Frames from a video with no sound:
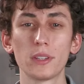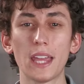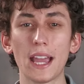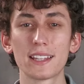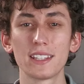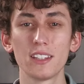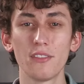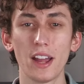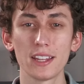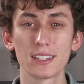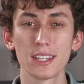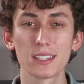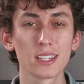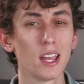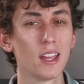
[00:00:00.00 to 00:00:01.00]
with exit
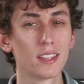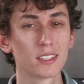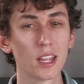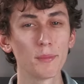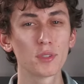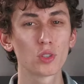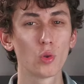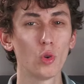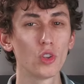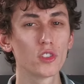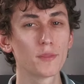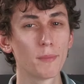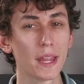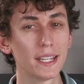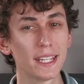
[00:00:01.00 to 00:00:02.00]
devices, some
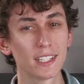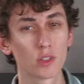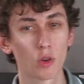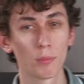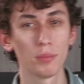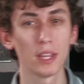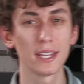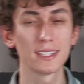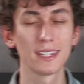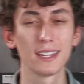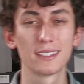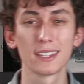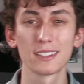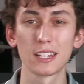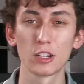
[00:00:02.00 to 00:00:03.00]
schools may need to replace the
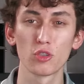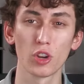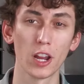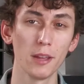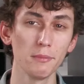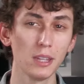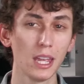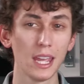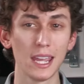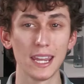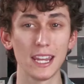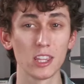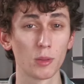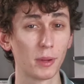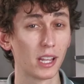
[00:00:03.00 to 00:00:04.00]
existing trim
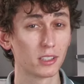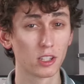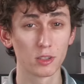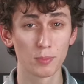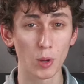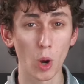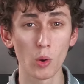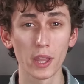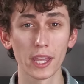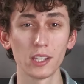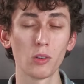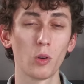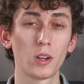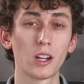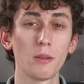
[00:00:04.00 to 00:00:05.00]
either because it's
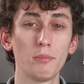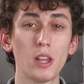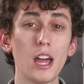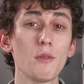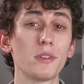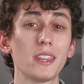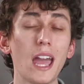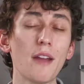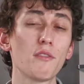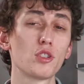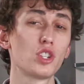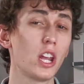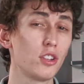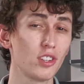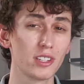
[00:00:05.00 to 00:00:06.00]
broken or to comply with
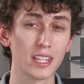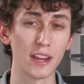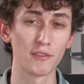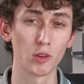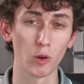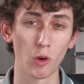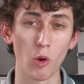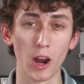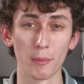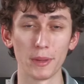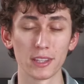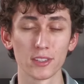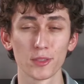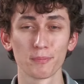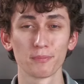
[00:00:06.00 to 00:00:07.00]
ever-changing safety
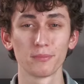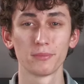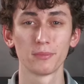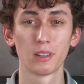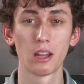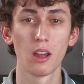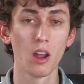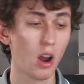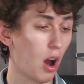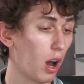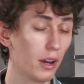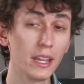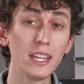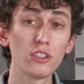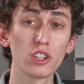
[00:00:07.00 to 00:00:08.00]
requirements.
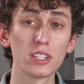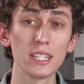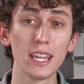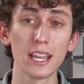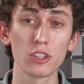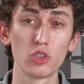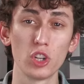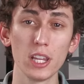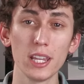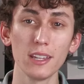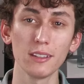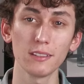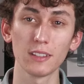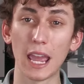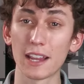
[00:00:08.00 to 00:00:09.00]
Our Aegis
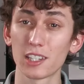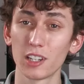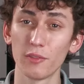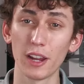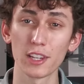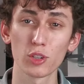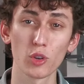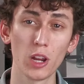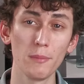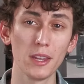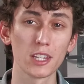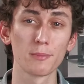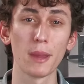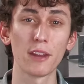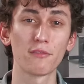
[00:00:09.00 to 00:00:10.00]
ESG exit device trim
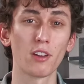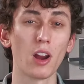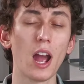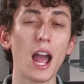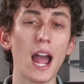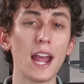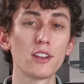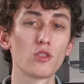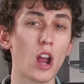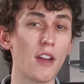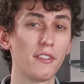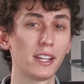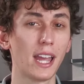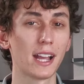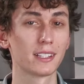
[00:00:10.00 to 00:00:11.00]
is made for
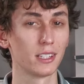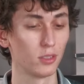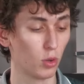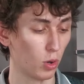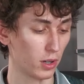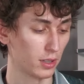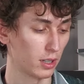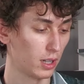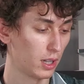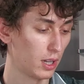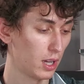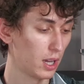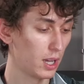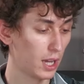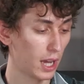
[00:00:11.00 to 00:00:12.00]
high-traffic exit doors.
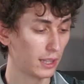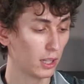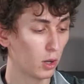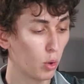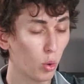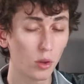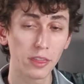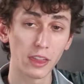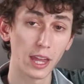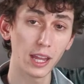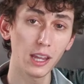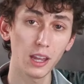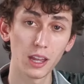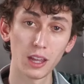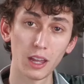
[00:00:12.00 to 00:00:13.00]
And the cool
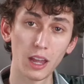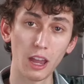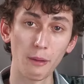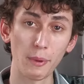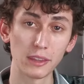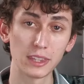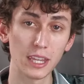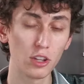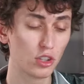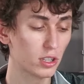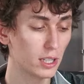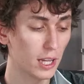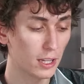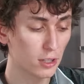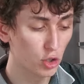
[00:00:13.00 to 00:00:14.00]
thing about the
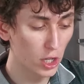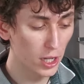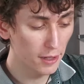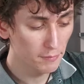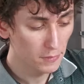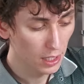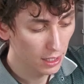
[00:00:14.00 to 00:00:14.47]
Aegis ESG